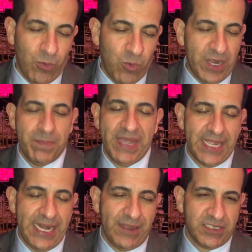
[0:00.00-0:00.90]
one big
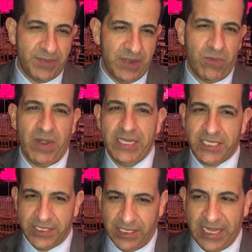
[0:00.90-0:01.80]
announcement
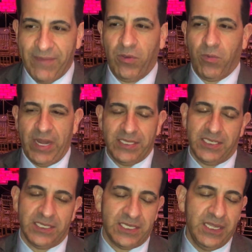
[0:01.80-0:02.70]
raises the level,
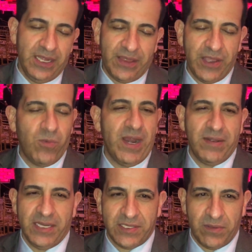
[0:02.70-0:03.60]
raises the
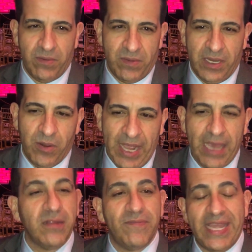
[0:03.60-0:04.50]
awareness,
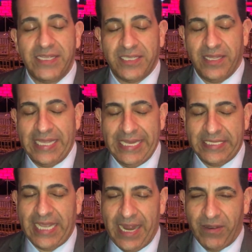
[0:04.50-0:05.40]
elevates the
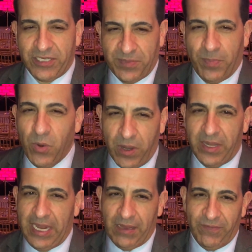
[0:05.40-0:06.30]
entire sport,
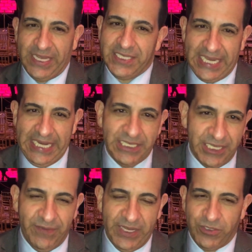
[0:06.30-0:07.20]
elevates each
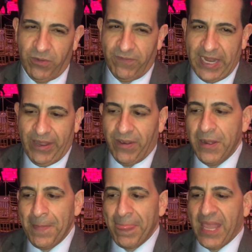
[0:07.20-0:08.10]
individual fighter.
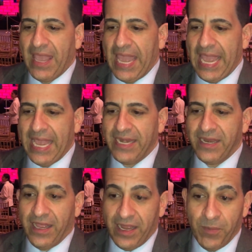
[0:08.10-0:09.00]
And
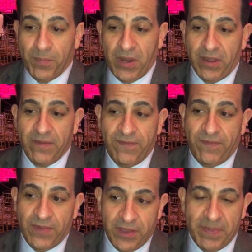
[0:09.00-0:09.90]
part of
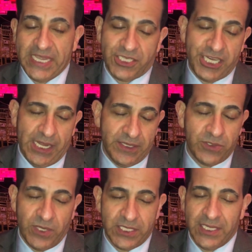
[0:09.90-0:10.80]
the biggest challenge
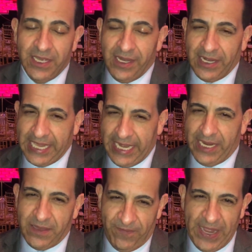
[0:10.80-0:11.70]
was
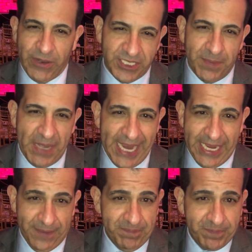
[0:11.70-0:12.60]
getting fighters to buy
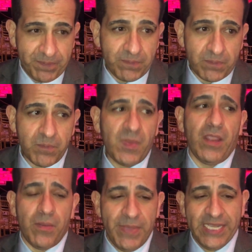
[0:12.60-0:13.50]

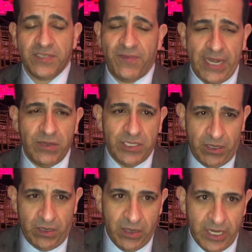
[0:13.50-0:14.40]
in, because fighters
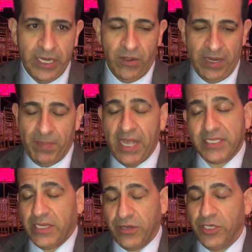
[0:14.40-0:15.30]
are, in
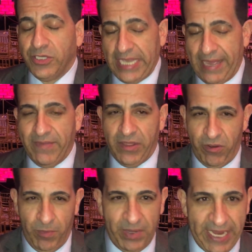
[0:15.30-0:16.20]
boxing, are used to having
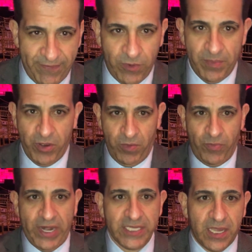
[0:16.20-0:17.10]
their own platform, their own
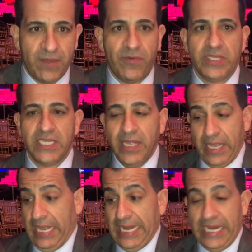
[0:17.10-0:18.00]
press conference,
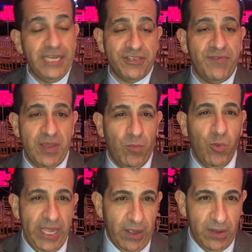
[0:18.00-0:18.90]
and each of them
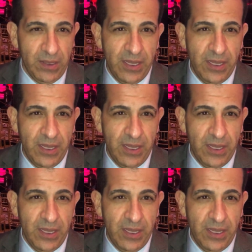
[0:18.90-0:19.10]
will.